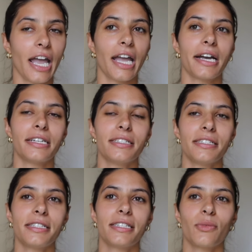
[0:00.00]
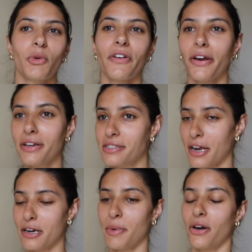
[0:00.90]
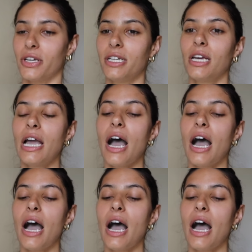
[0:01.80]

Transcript: and we're very excited about it.